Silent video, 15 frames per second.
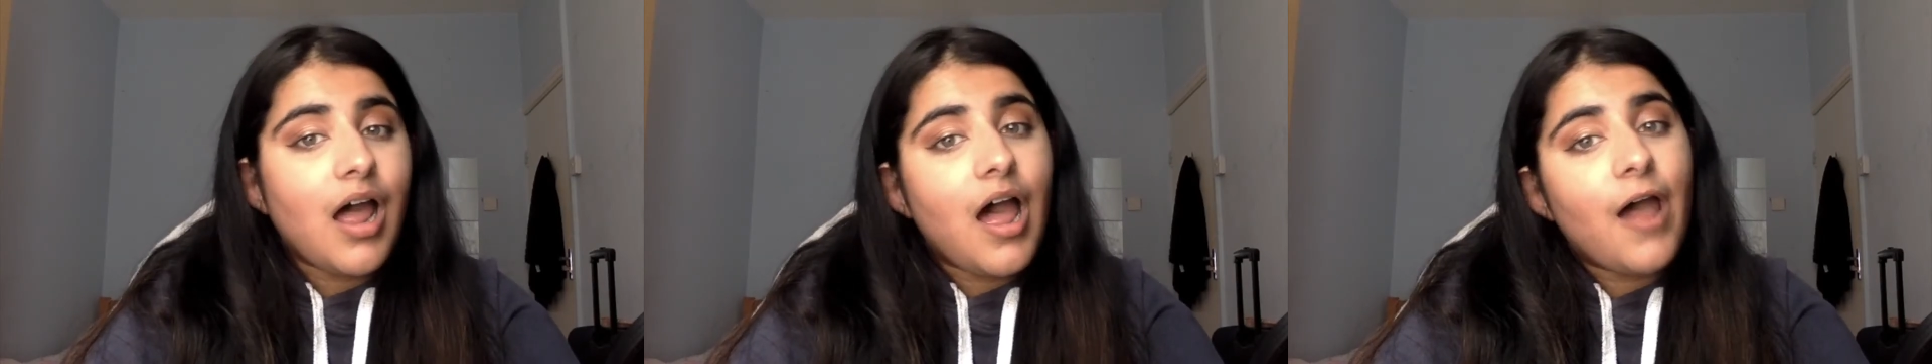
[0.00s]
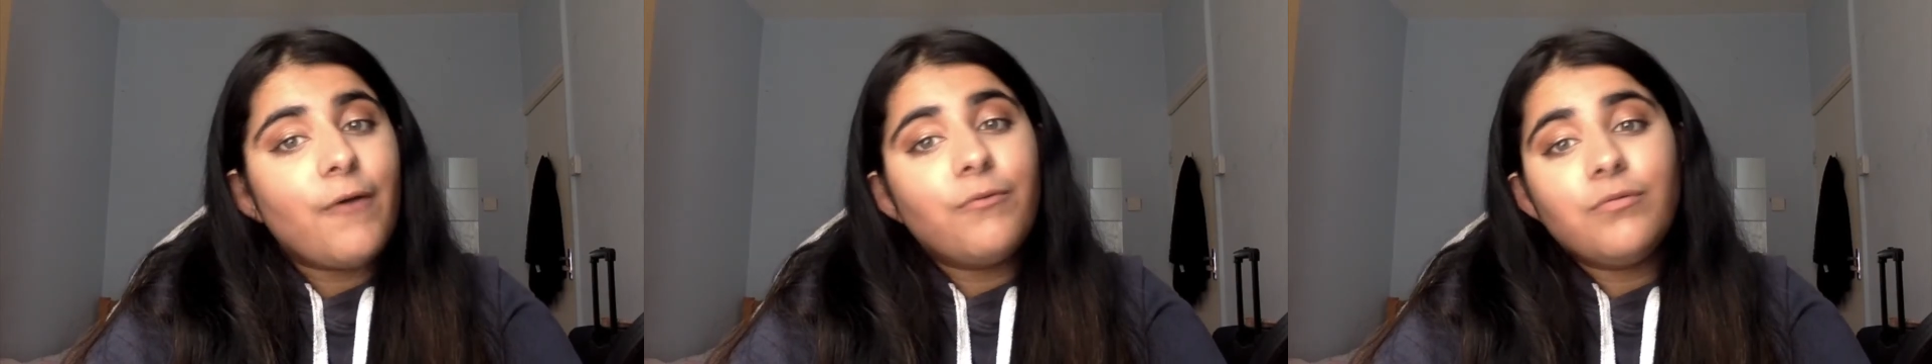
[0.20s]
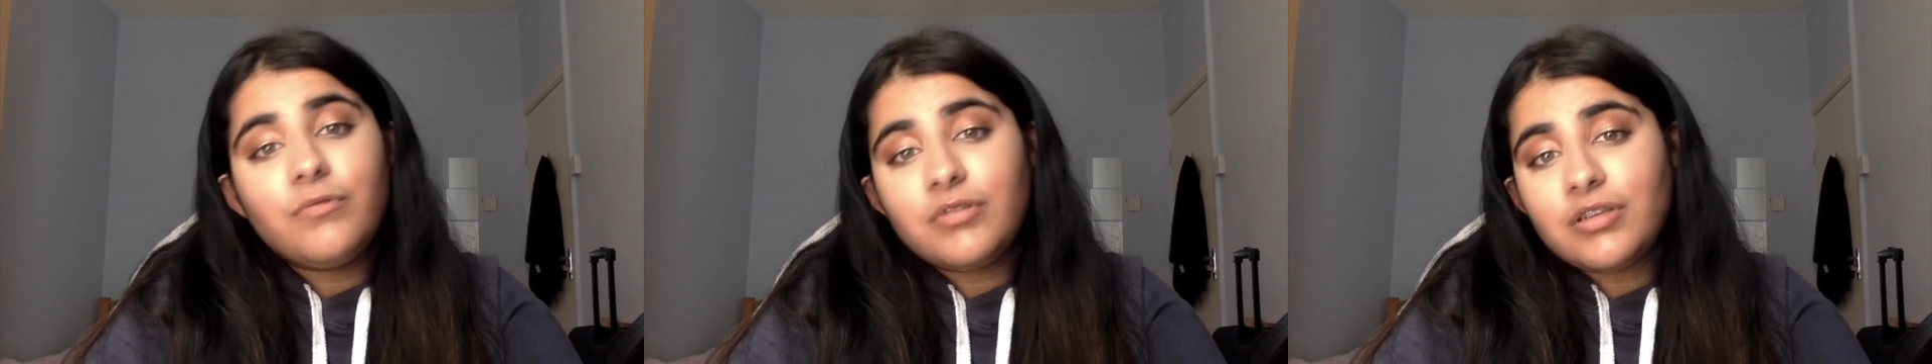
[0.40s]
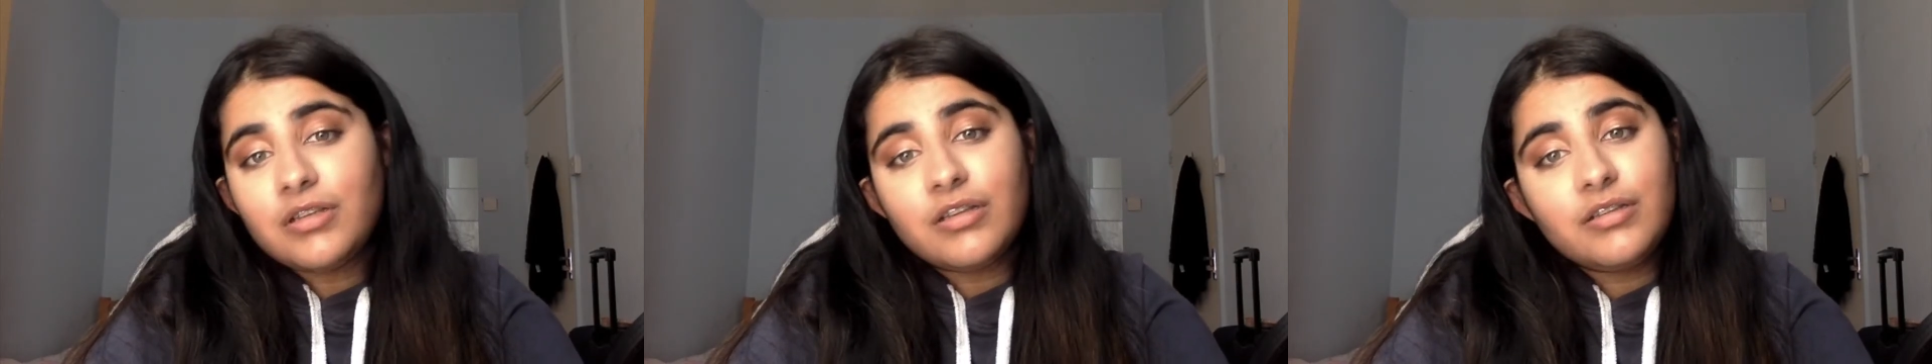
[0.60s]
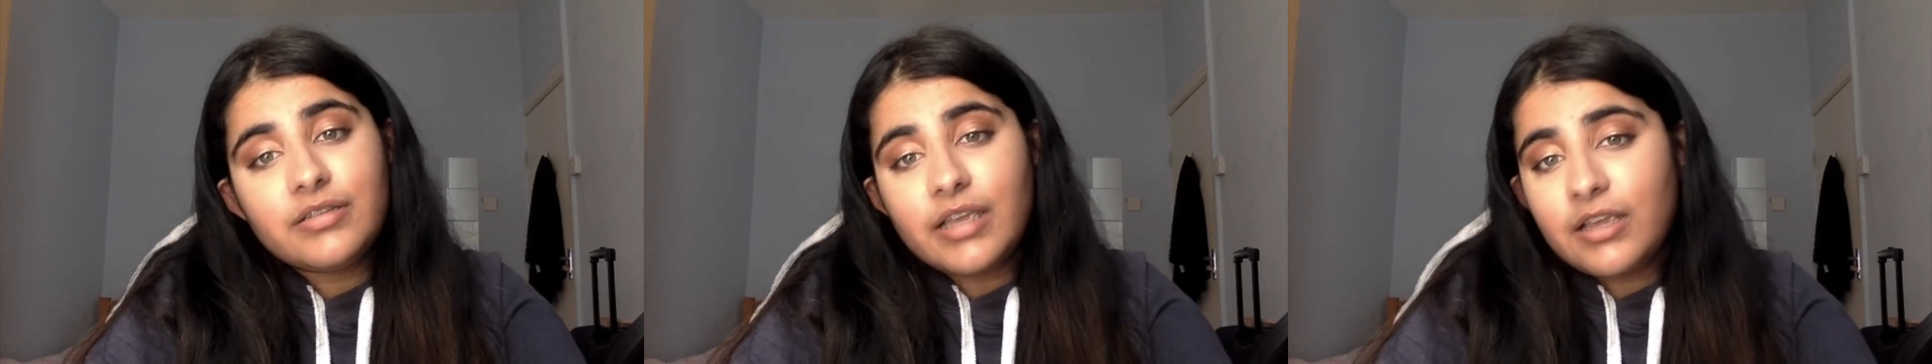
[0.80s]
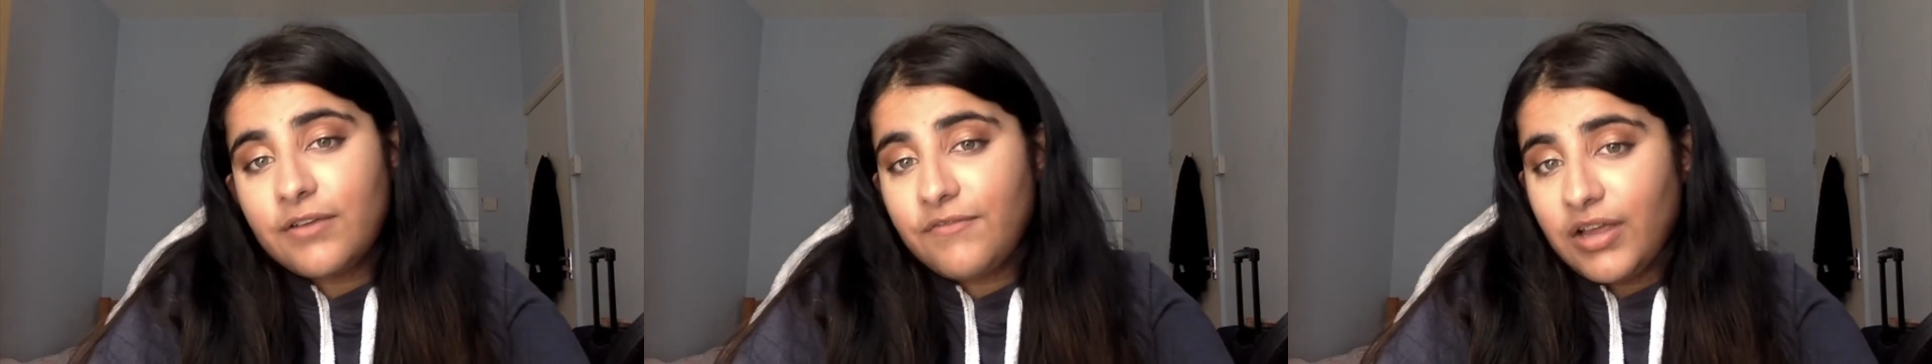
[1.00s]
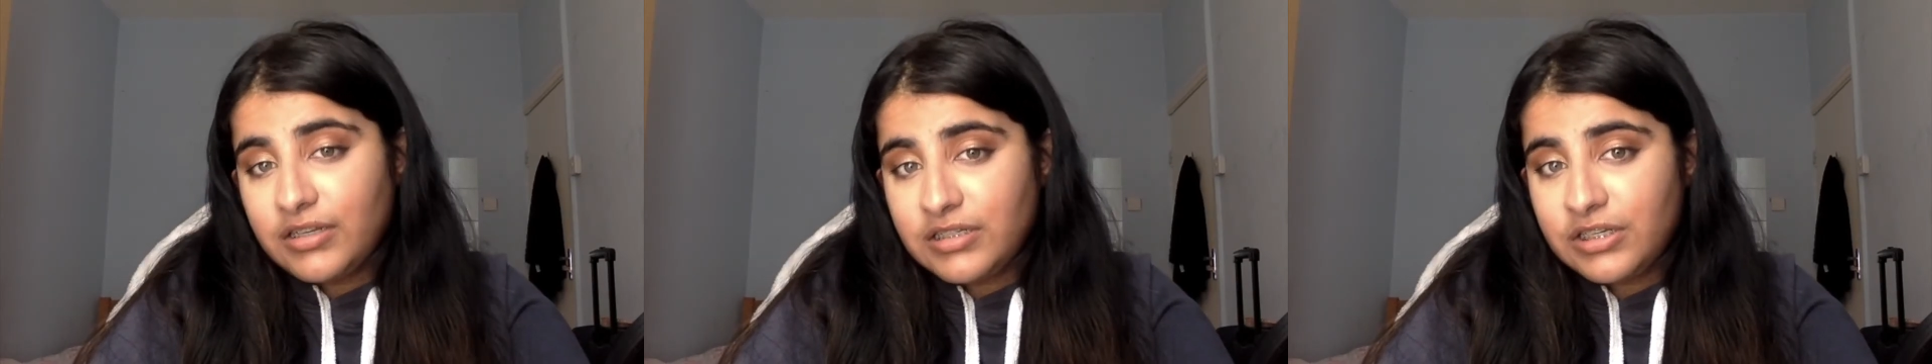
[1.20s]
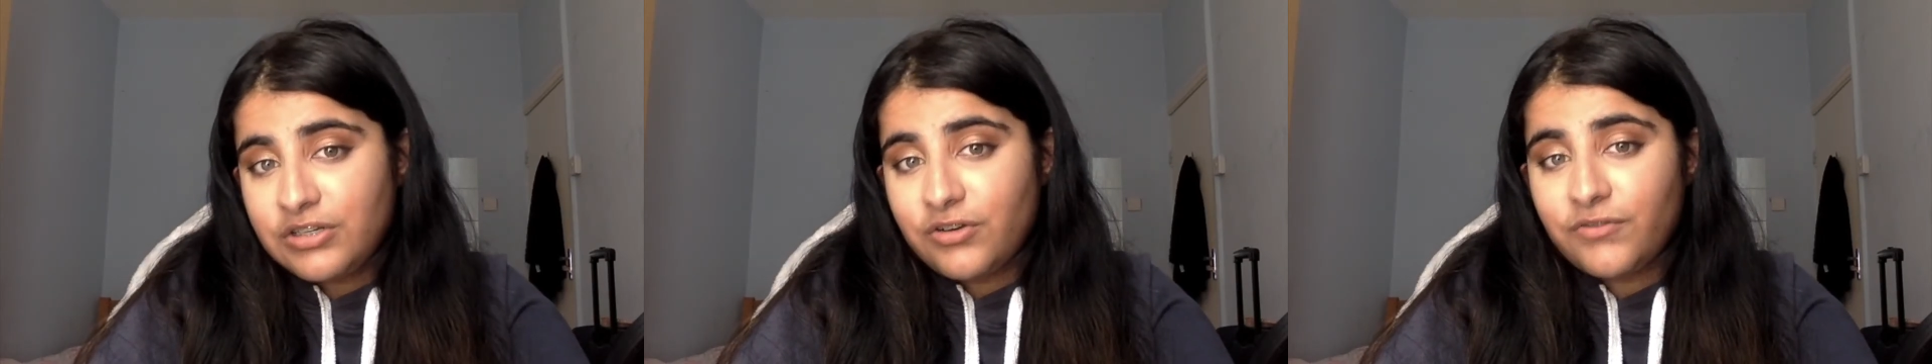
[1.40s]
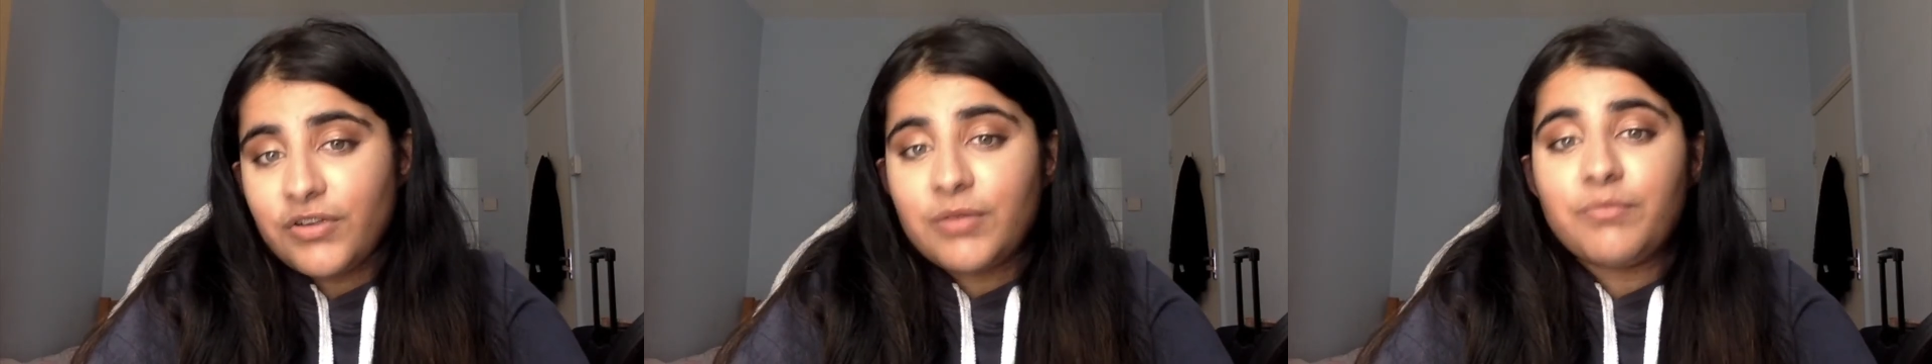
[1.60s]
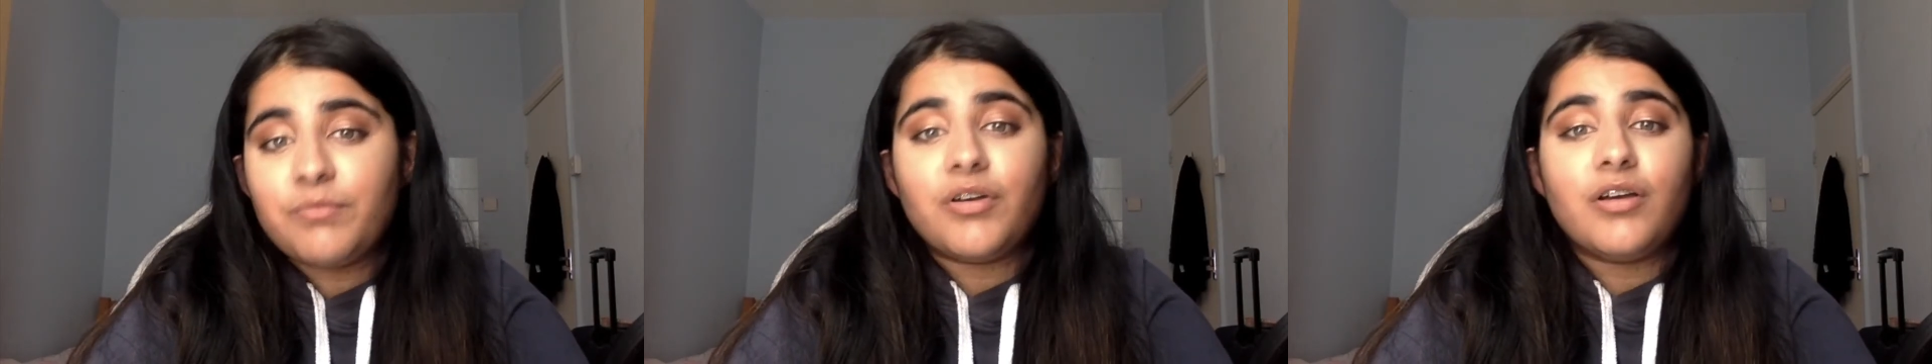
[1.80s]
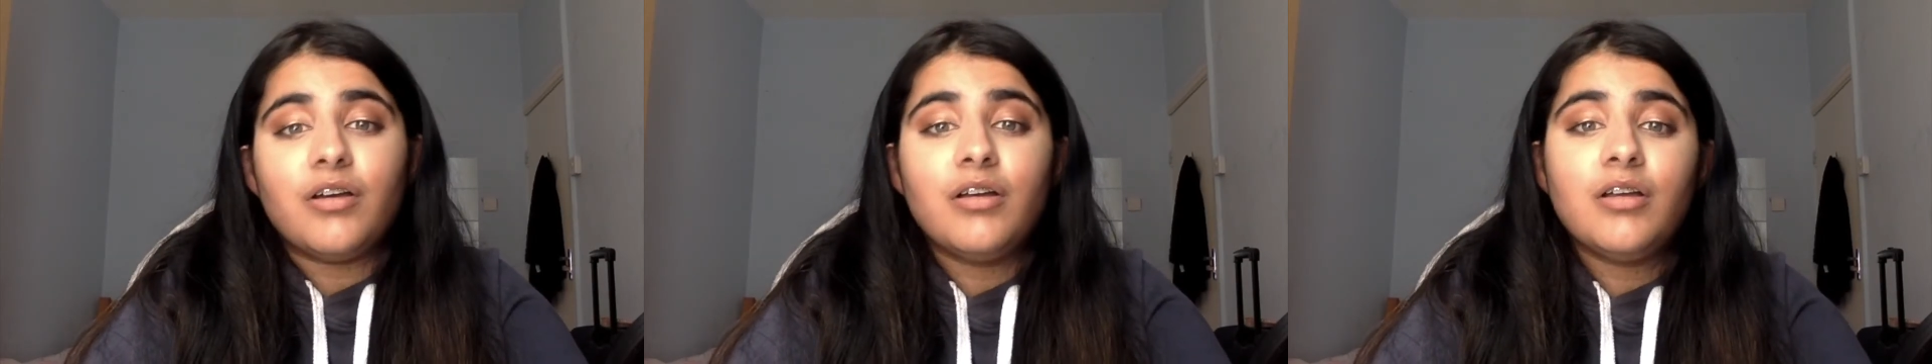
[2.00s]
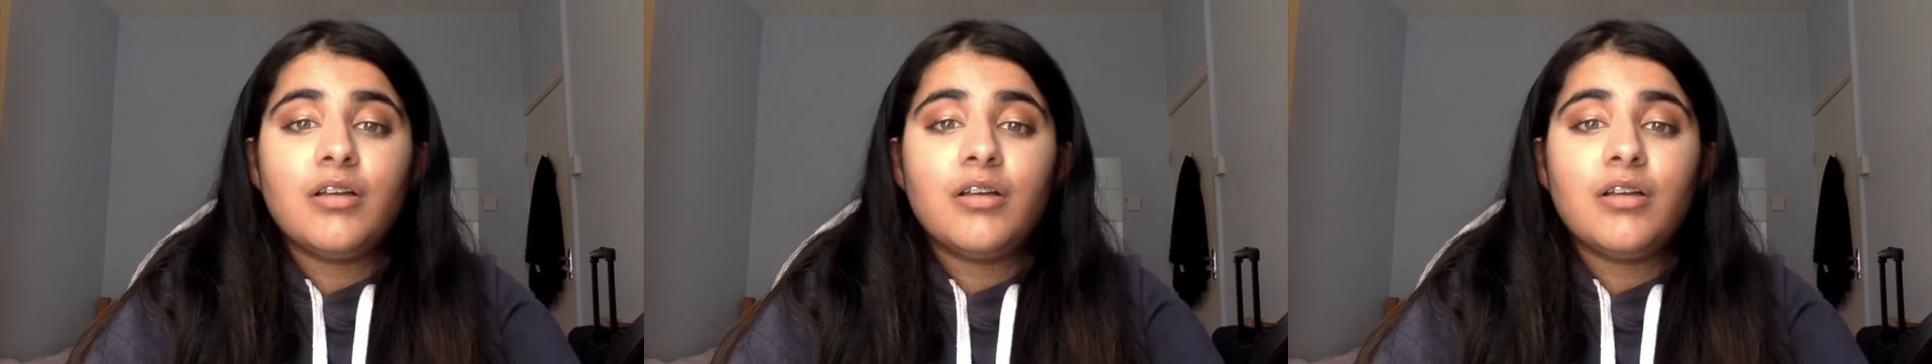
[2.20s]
I didn't take advantage of it. But